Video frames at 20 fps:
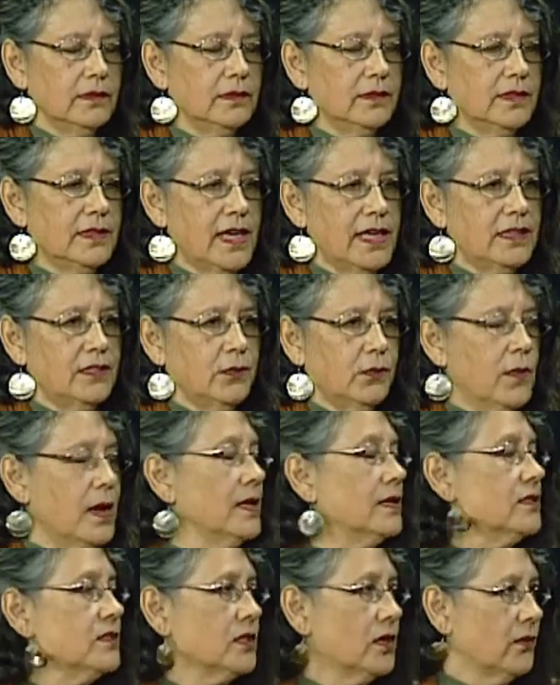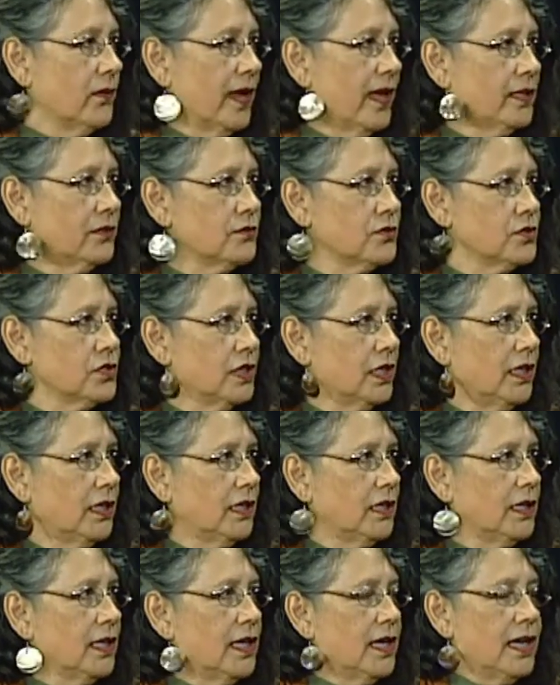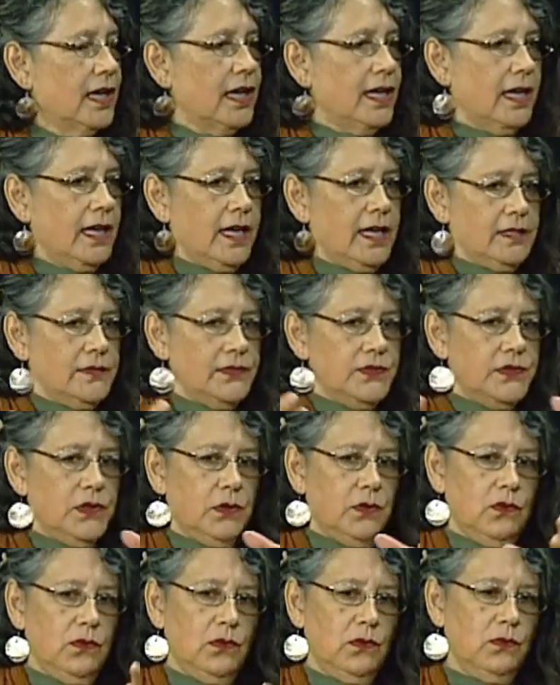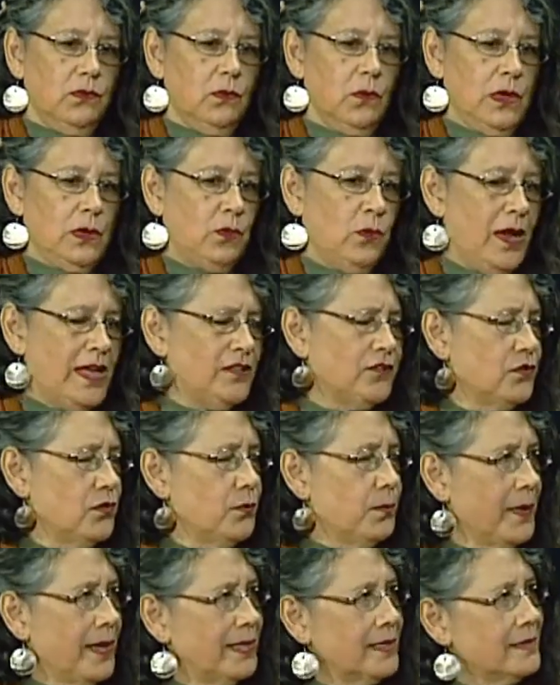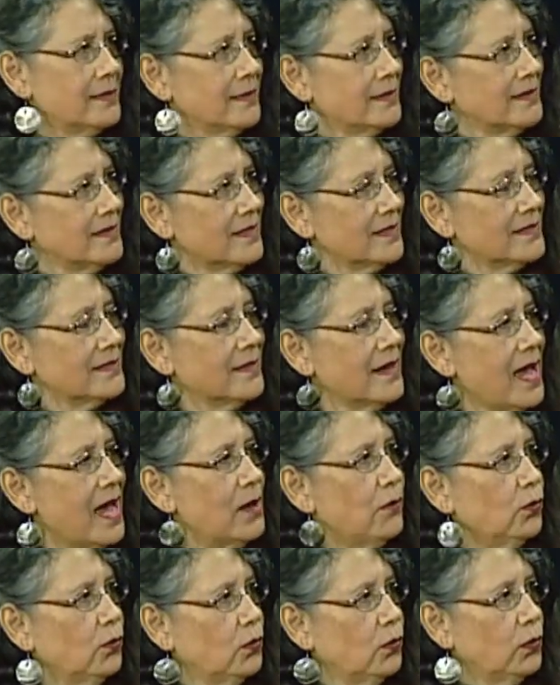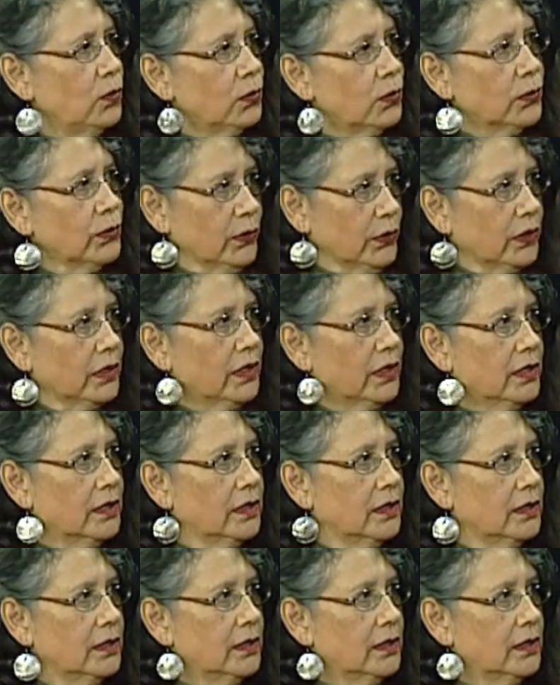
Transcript: that there was no energy, and so when Western medicine does not work,